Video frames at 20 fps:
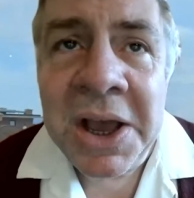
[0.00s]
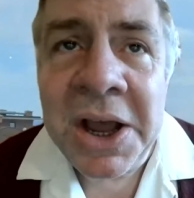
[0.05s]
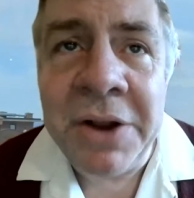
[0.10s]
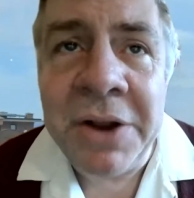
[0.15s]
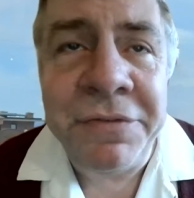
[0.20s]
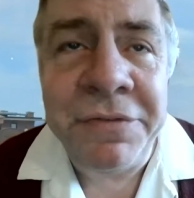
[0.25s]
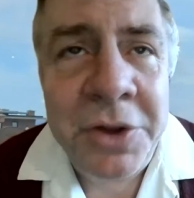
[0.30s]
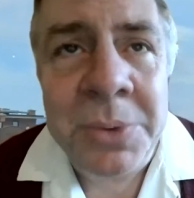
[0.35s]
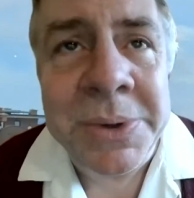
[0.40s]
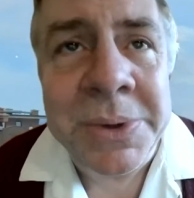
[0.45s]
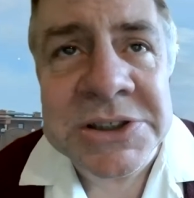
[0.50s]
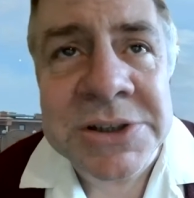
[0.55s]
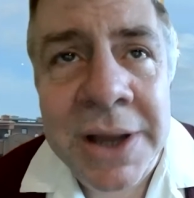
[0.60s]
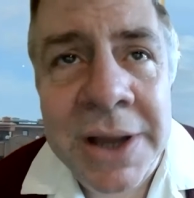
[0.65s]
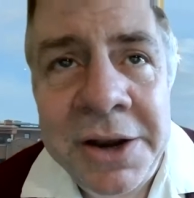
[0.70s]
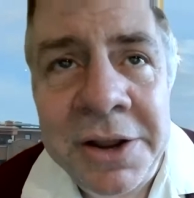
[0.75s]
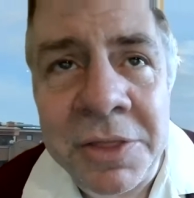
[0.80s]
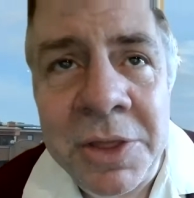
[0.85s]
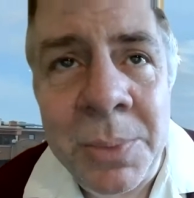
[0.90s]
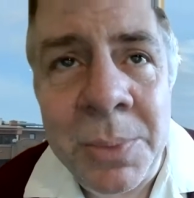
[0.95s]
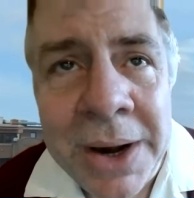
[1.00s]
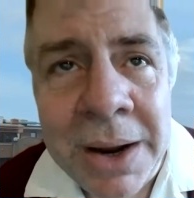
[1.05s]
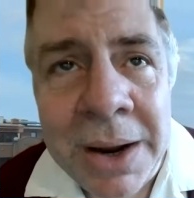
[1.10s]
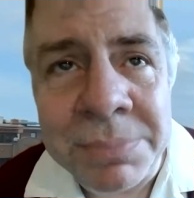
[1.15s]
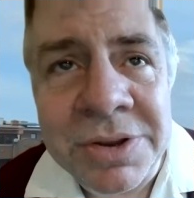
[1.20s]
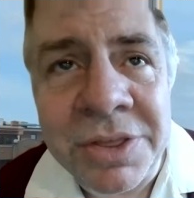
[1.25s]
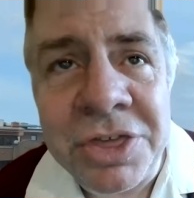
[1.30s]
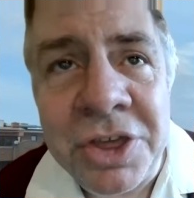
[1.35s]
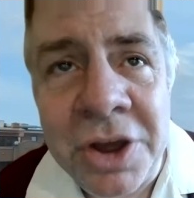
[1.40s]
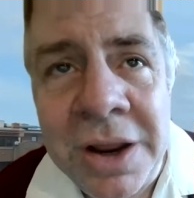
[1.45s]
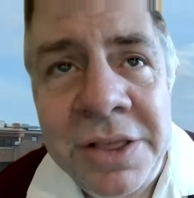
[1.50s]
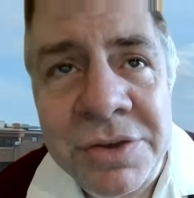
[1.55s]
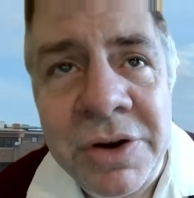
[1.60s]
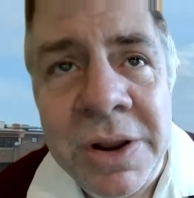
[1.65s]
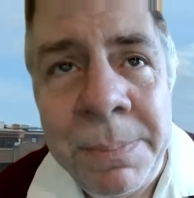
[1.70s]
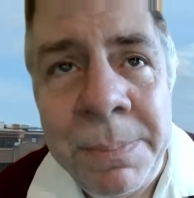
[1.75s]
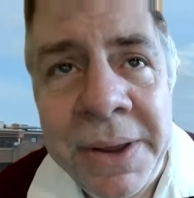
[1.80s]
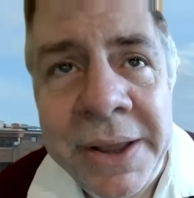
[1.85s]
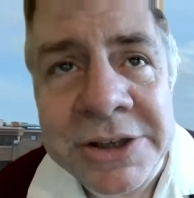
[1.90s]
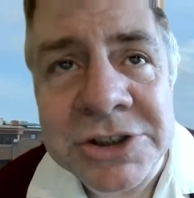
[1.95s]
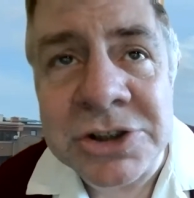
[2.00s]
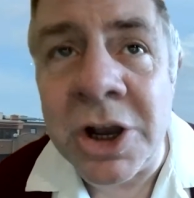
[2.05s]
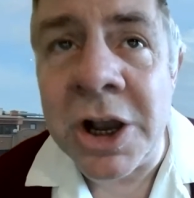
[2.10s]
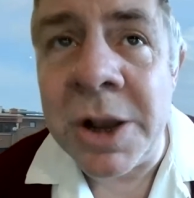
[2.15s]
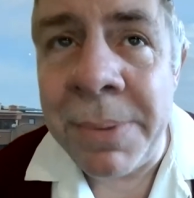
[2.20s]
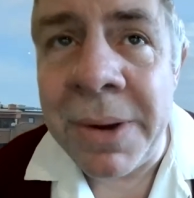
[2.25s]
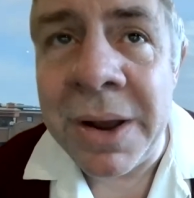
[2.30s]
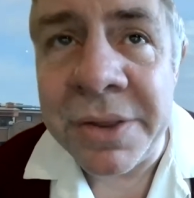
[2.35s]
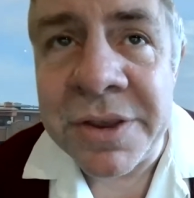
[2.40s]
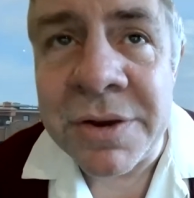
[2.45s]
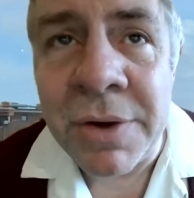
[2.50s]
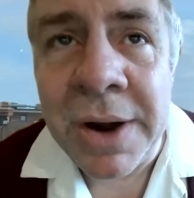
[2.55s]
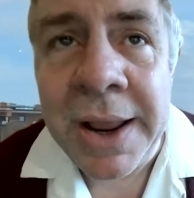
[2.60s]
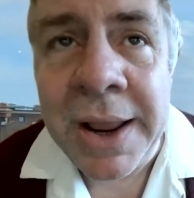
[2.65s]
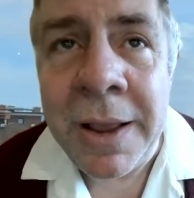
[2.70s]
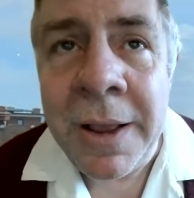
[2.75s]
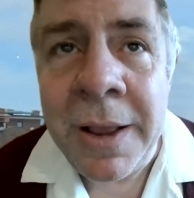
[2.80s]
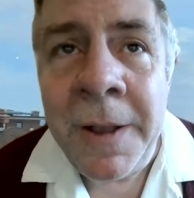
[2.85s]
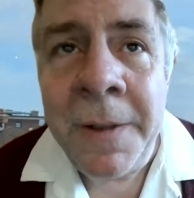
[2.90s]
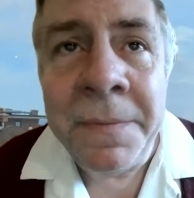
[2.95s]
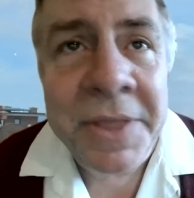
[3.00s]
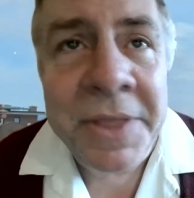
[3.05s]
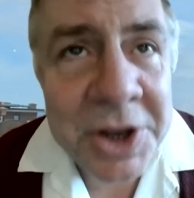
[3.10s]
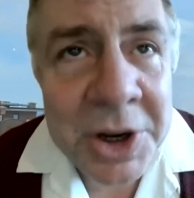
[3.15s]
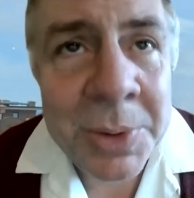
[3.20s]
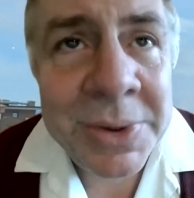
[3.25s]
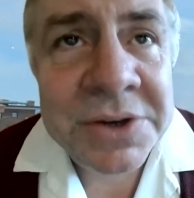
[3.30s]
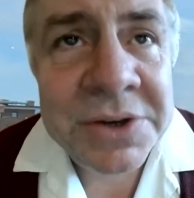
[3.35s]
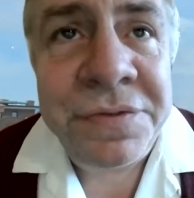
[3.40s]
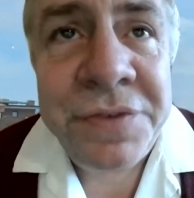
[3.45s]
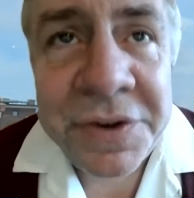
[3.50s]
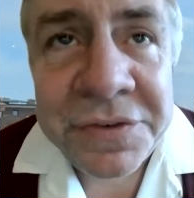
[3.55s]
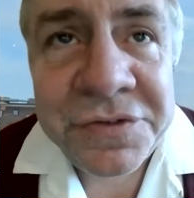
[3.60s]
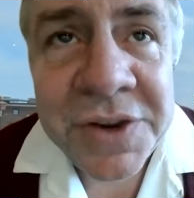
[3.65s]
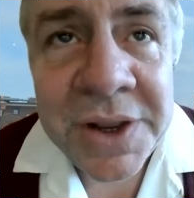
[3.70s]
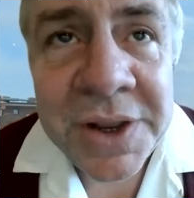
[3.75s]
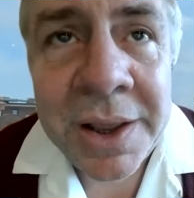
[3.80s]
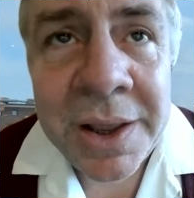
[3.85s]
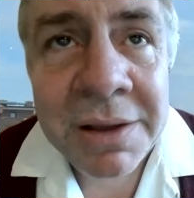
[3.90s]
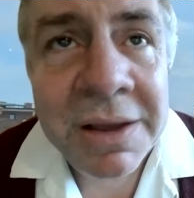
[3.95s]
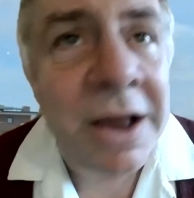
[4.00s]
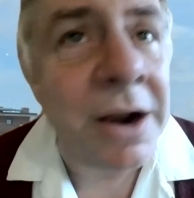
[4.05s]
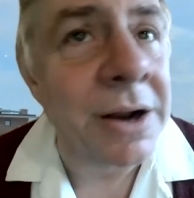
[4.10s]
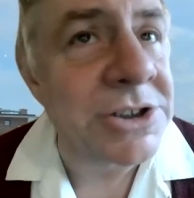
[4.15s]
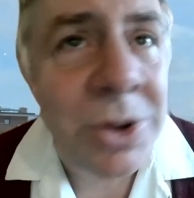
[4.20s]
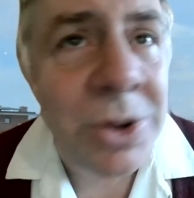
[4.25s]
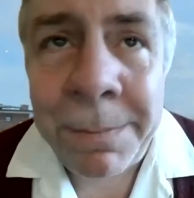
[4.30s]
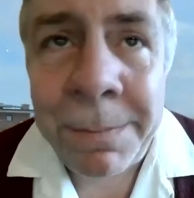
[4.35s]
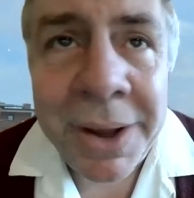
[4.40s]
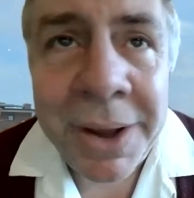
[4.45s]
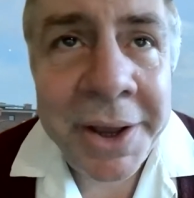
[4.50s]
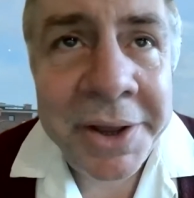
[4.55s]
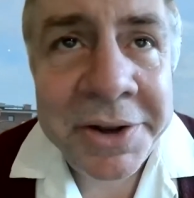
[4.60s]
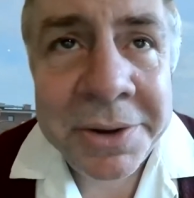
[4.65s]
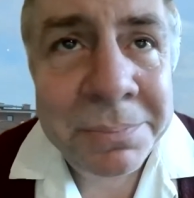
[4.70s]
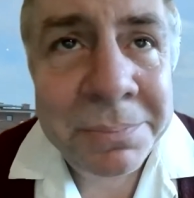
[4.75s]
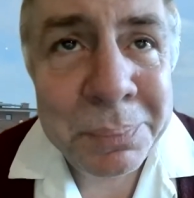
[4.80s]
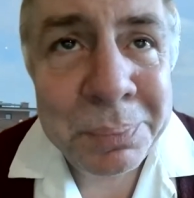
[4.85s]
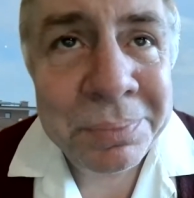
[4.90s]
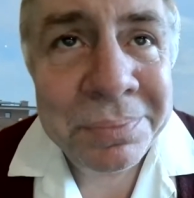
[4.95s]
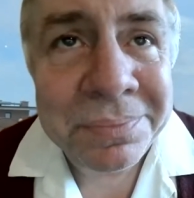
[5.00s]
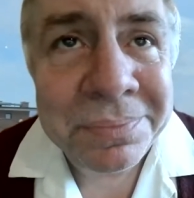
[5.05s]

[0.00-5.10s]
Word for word: And a few weeks later, they went up to 33p, so I could buy three. Then they went to 50, and I stopped buying them